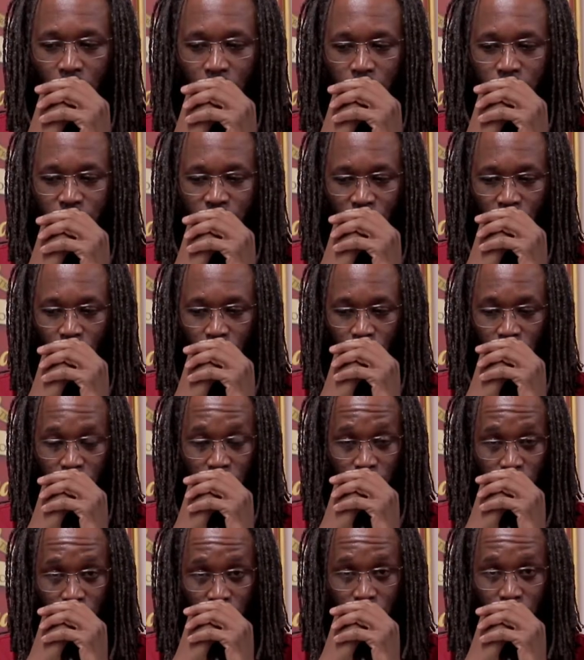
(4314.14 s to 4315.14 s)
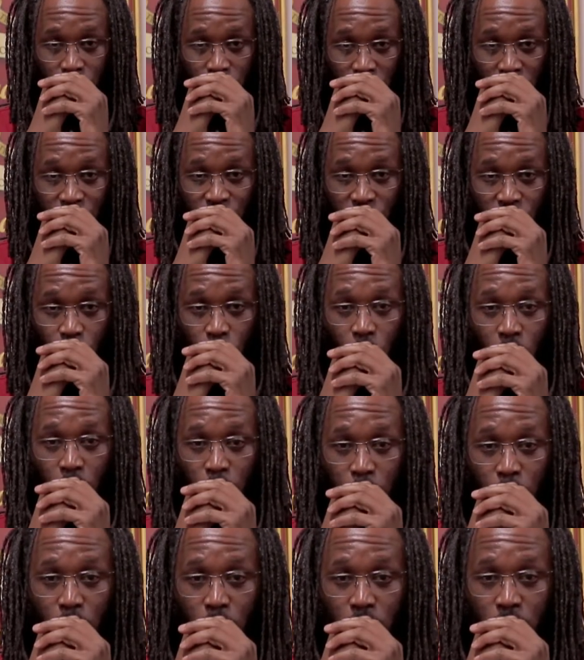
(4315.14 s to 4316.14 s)
So let's do our
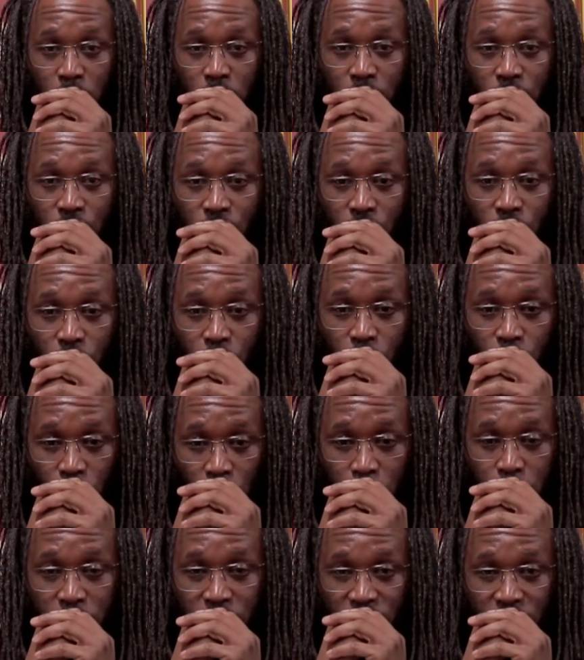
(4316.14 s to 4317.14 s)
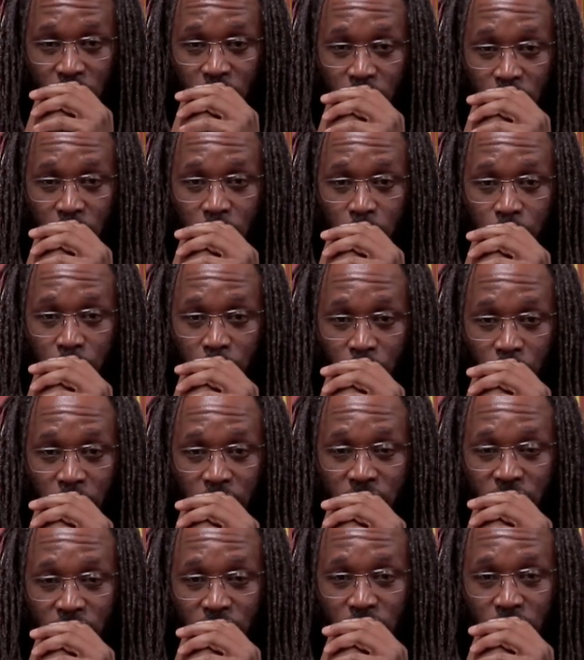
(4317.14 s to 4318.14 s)
part to represent Him in
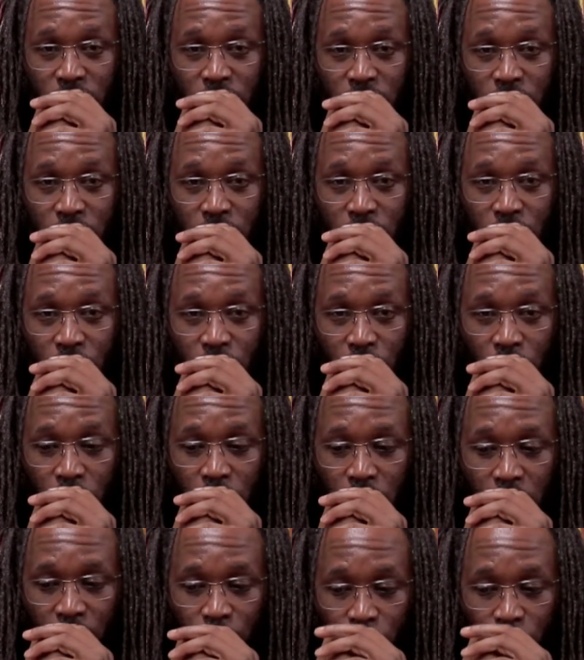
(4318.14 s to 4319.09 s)
righteousness, right? And